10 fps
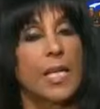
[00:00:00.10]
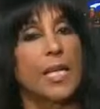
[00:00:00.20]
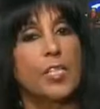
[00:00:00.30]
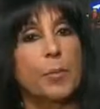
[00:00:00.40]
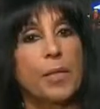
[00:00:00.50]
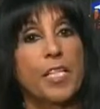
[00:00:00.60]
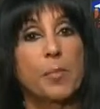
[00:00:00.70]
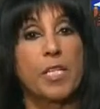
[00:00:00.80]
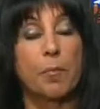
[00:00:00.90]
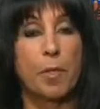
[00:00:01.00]
It's a
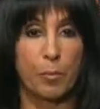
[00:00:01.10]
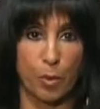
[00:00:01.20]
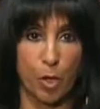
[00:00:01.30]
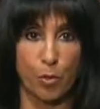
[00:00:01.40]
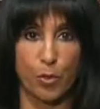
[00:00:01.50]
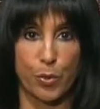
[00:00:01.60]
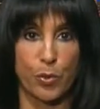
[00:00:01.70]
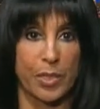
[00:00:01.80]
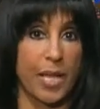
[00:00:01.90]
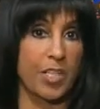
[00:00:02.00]
place many people go
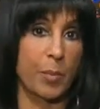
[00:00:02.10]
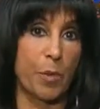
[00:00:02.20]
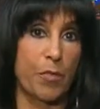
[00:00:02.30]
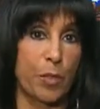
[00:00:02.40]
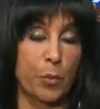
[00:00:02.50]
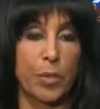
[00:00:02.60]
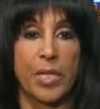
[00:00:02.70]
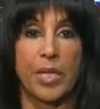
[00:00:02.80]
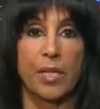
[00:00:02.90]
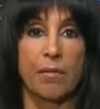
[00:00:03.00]
to to catch up on their
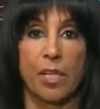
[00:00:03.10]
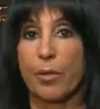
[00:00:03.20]
reading,